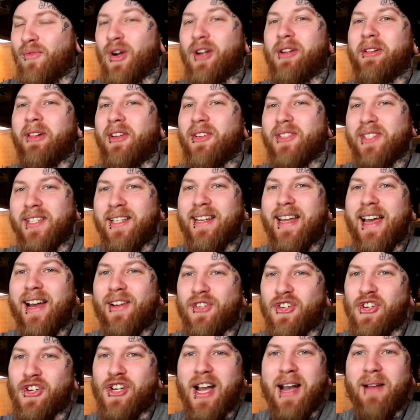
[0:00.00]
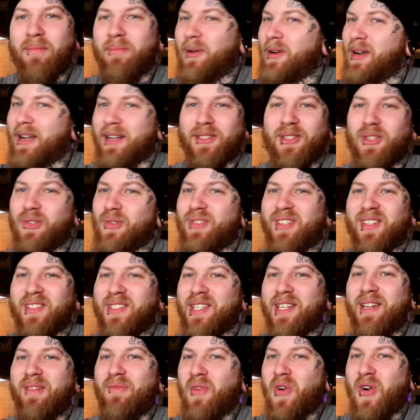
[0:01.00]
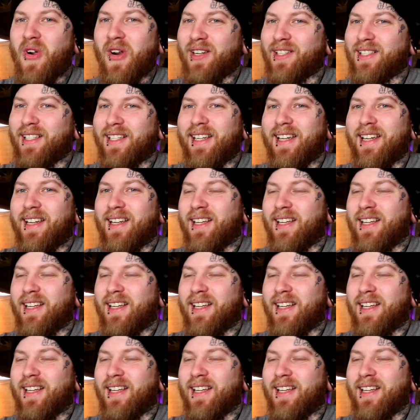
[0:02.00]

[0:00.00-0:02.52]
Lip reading: we're closing down shop. We're not doing this anymore.